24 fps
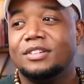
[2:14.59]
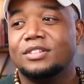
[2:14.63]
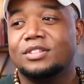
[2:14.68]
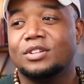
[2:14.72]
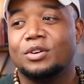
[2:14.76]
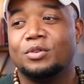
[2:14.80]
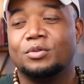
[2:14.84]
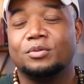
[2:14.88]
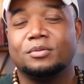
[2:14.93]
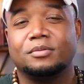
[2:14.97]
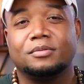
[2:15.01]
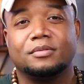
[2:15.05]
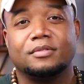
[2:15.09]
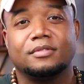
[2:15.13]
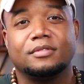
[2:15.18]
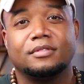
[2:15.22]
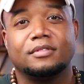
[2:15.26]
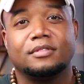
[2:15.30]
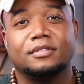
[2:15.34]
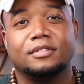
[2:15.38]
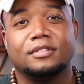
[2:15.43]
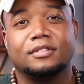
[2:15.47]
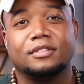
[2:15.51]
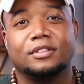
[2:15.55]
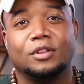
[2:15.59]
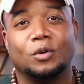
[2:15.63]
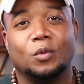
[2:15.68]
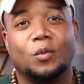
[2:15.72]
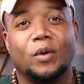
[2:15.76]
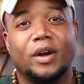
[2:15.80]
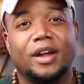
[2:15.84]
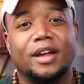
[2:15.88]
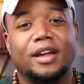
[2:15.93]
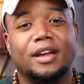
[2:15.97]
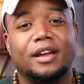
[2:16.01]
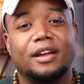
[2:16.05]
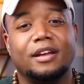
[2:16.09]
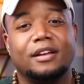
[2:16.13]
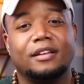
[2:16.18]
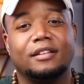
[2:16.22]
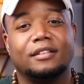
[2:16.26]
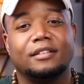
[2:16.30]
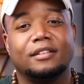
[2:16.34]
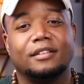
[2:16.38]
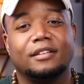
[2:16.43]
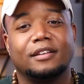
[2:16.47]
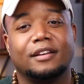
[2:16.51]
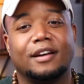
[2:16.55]
So the way
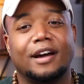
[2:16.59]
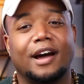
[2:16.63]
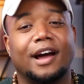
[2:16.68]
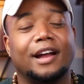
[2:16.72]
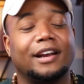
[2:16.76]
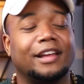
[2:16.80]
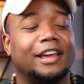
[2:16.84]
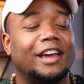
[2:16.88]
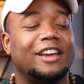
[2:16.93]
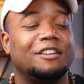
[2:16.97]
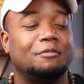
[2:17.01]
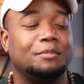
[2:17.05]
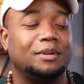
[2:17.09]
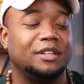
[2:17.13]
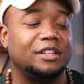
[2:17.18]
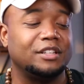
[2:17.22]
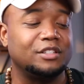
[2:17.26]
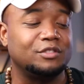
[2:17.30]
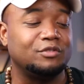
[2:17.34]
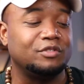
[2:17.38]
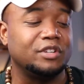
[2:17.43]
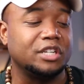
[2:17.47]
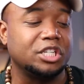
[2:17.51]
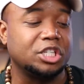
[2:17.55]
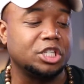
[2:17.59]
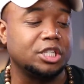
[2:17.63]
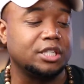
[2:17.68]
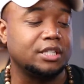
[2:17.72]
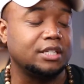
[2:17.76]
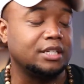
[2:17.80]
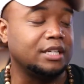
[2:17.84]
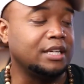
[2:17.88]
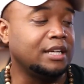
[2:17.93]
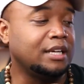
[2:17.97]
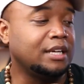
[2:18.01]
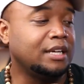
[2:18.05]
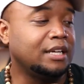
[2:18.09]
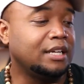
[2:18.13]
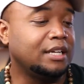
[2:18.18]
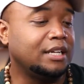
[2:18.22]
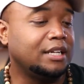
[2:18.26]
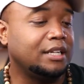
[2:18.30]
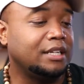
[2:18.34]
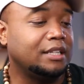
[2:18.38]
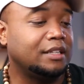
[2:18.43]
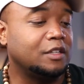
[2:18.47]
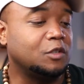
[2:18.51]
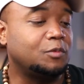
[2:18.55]
God gave me this vision,
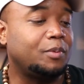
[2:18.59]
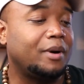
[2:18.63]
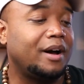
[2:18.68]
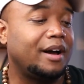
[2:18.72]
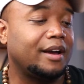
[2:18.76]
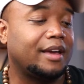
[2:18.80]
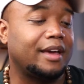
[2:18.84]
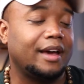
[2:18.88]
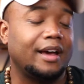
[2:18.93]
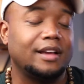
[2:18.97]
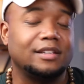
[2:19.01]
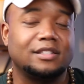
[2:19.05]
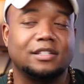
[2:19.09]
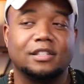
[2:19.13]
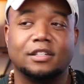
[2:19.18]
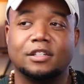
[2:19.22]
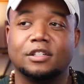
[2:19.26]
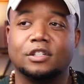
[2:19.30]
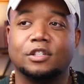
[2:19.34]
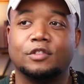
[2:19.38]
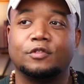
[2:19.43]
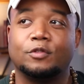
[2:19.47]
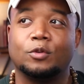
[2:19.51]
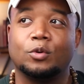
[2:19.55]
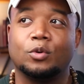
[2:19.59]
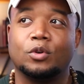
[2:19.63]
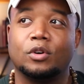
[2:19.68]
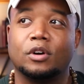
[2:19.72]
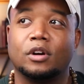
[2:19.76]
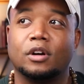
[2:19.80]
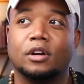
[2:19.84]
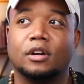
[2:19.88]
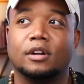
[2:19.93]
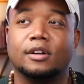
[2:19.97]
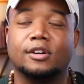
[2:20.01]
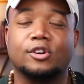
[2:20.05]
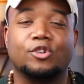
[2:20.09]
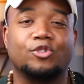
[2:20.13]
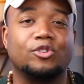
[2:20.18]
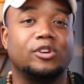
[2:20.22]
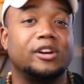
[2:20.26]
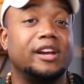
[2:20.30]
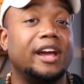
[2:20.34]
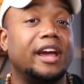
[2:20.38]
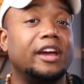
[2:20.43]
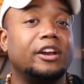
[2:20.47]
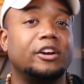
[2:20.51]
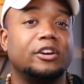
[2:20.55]
this podcast is for
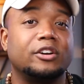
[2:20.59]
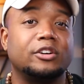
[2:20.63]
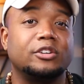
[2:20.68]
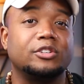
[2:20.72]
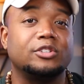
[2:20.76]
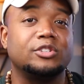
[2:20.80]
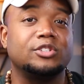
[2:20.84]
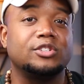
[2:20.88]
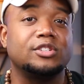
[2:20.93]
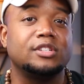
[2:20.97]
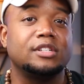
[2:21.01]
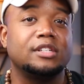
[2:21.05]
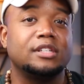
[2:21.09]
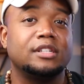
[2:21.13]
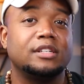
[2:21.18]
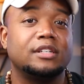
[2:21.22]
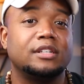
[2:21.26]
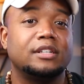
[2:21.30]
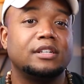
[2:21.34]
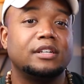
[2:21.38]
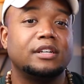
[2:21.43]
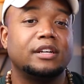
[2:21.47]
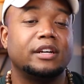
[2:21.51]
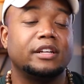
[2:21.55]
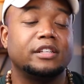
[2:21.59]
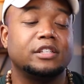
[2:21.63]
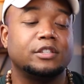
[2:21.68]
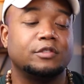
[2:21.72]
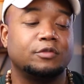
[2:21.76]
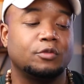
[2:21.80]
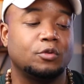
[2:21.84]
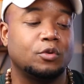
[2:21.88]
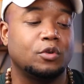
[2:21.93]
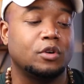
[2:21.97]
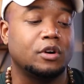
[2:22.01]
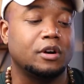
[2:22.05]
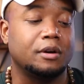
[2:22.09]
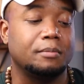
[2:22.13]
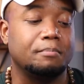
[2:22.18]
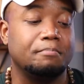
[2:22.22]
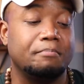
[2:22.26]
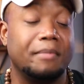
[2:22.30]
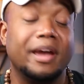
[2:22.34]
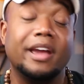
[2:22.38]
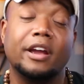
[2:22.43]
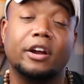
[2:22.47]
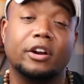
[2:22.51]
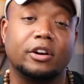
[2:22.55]
creators. It's for
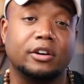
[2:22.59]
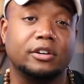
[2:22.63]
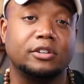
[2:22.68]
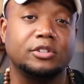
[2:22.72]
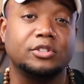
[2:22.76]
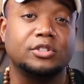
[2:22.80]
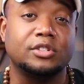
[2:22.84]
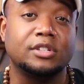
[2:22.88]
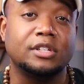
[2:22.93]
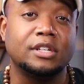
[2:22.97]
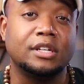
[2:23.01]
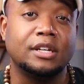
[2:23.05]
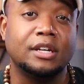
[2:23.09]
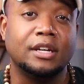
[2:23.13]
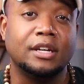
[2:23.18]
makers.